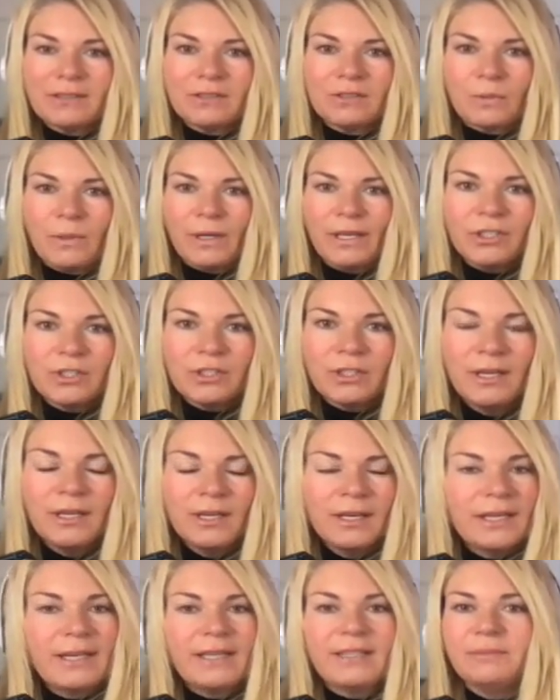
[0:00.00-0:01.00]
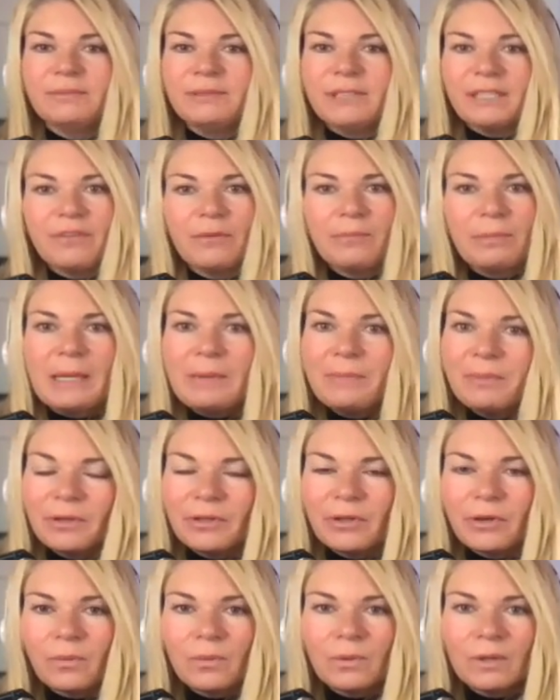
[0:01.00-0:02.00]
switch, get some different people in
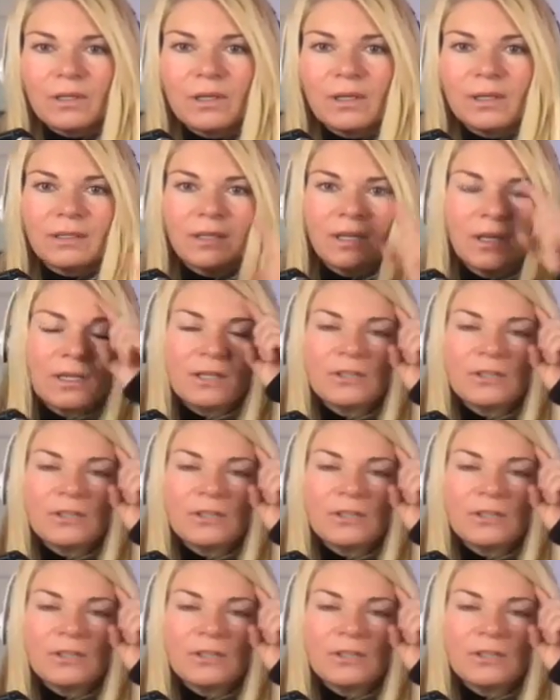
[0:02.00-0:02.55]
your world,